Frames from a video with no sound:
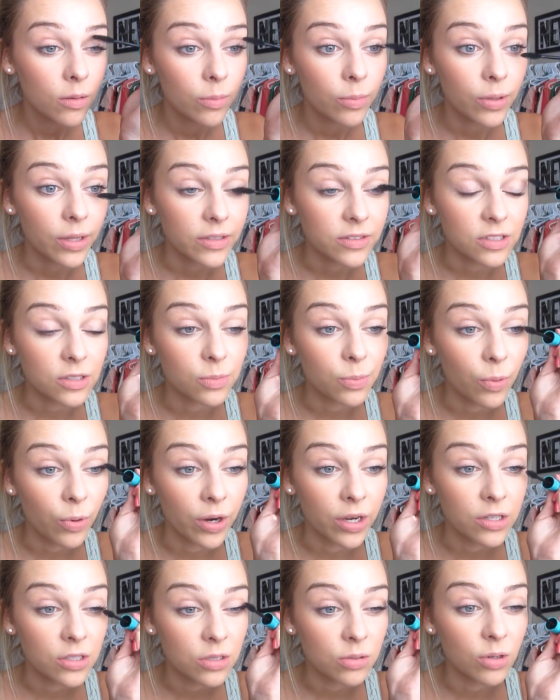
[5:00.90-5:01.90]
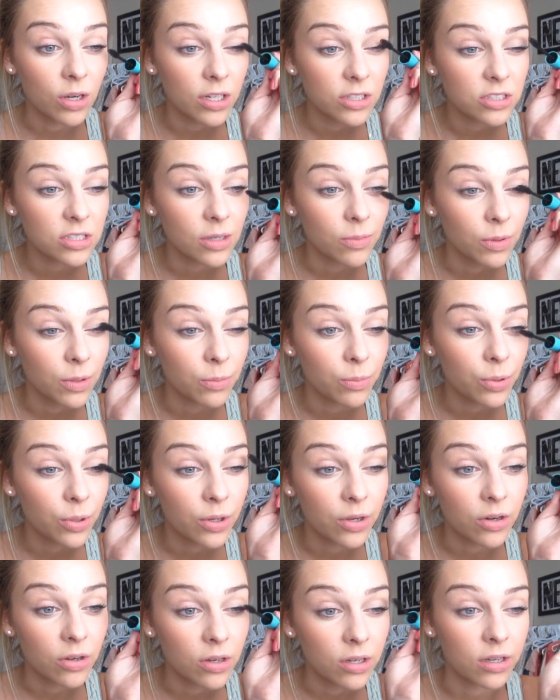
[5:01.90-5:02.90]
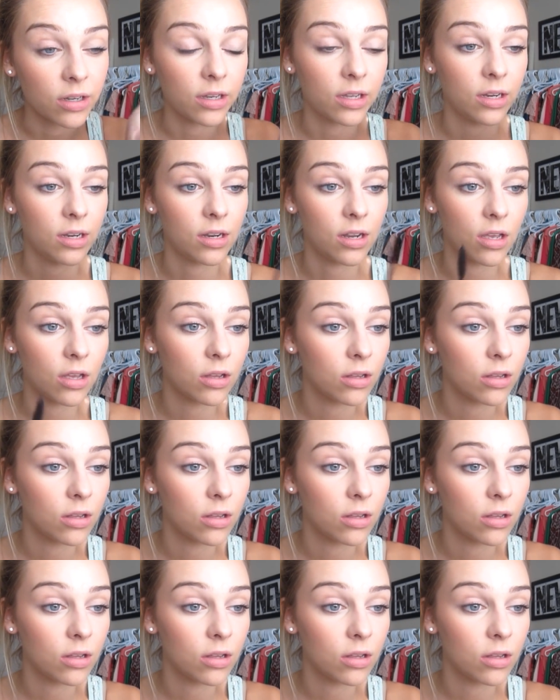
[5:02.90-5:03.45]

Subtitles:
plus it's boring to watch someone put on